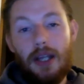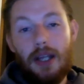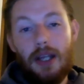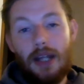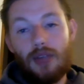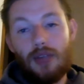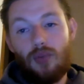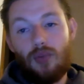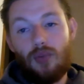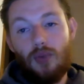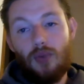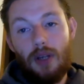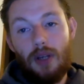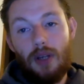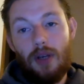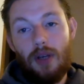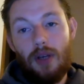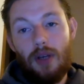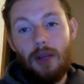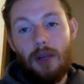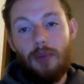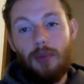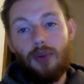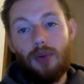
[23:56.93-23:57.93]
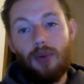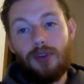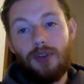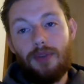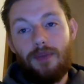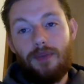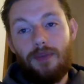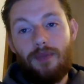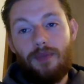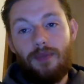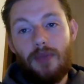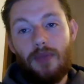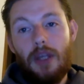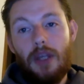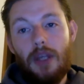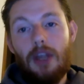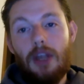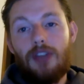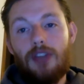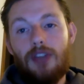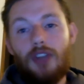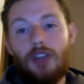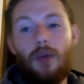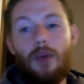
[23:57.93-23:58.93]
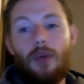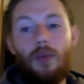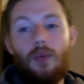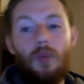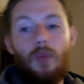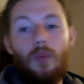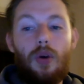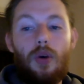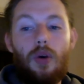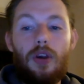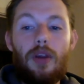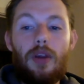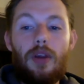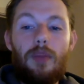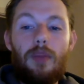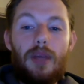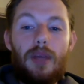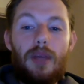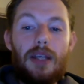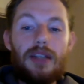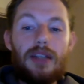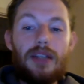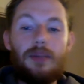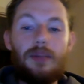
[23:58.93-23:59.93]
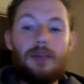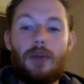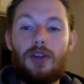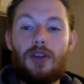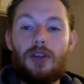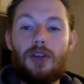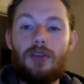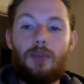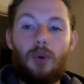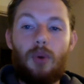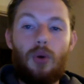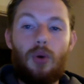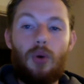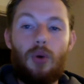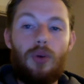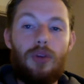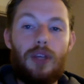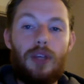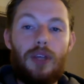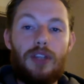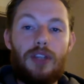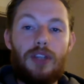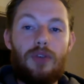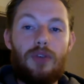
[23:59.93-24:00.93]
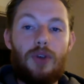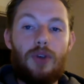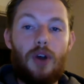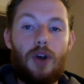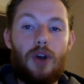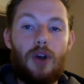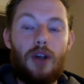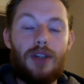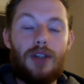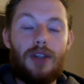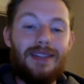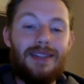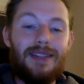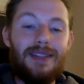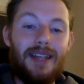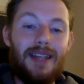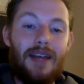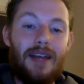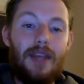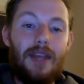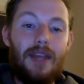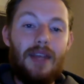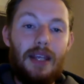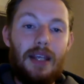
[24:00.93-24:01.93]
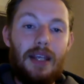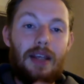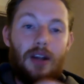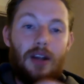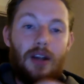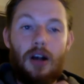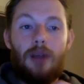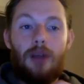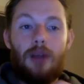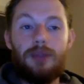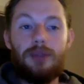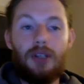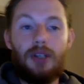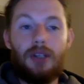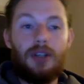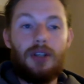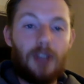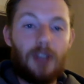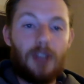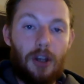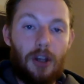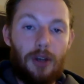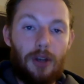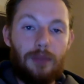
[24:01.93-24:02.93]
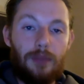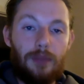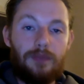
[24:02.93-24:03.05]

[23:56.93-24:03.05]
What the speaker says: And that's really, really important. So one of the biggest and most important things for you guys is never eat carbs on its own.